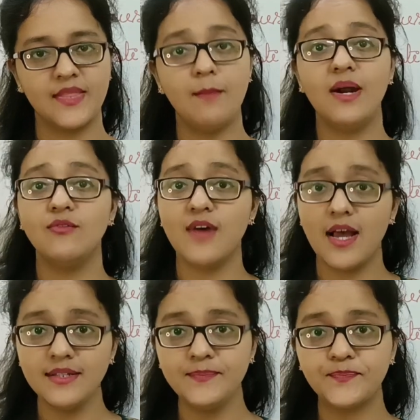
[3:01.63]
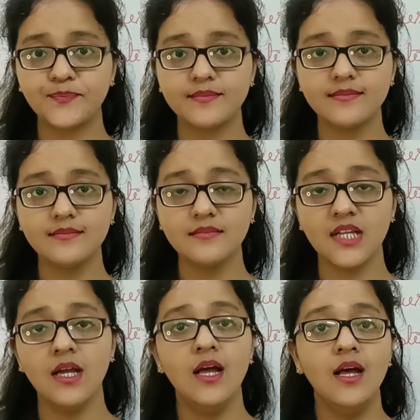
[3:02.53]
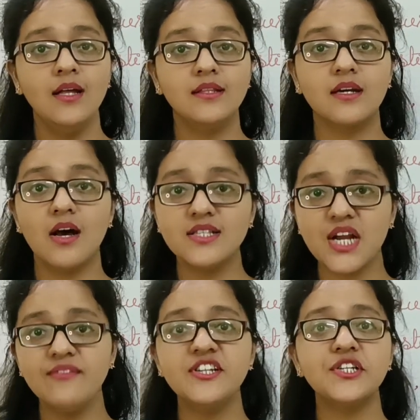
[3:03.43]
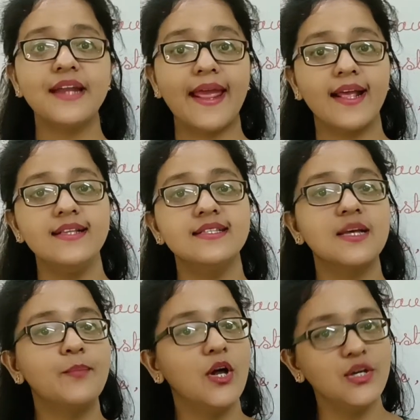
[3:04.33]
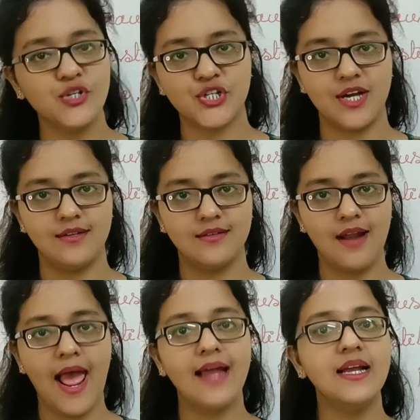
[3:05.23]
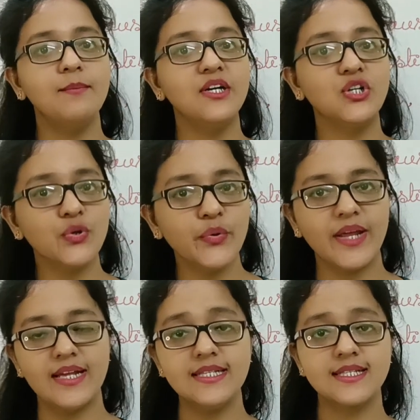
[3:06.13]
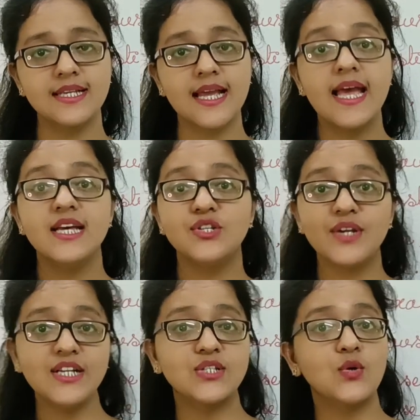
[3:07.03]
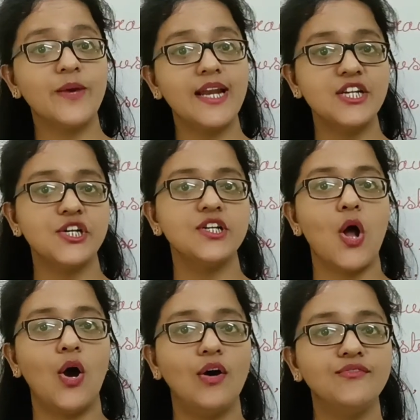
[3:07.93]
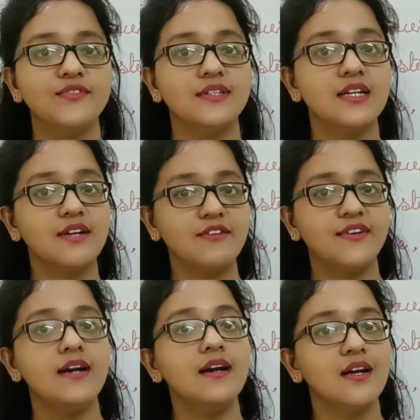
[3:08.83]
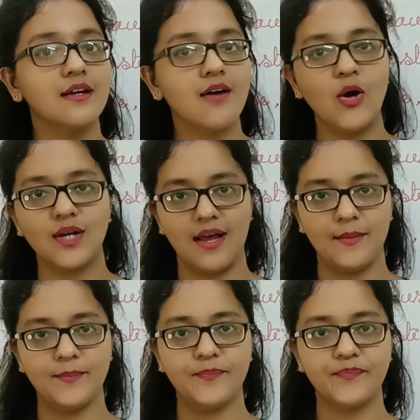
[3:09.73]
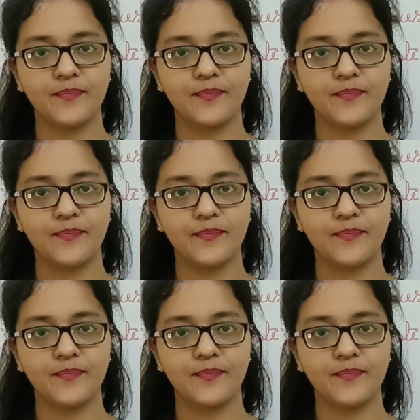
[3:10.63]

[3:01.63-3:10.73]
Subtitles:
Number one, the conservation against the pollution, and number two is rejuvenation of the river Ganga.